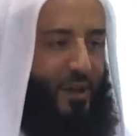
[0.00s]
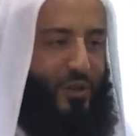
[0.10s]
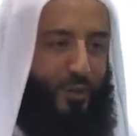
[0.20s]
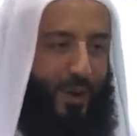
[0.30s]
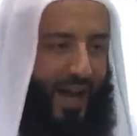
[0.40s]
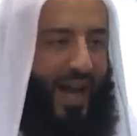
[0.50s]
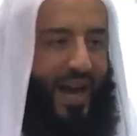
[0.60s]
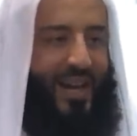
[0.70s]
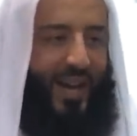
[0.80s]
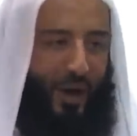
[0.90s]

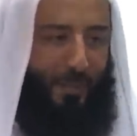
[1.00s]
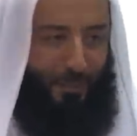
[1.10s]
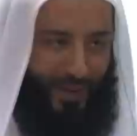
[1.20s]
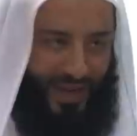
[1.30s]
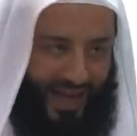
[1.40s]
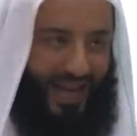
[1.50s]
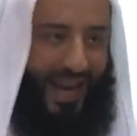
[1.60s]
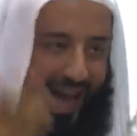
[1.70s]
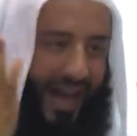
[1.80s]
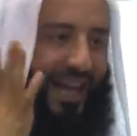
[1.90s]
Subhana Rabbi
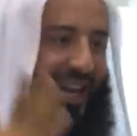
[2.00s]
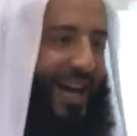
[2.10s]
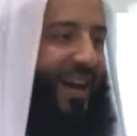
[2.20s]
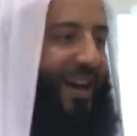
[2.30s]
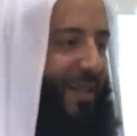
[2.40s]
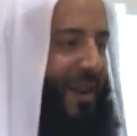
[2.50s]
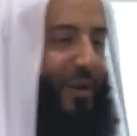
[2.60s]
al-A'la.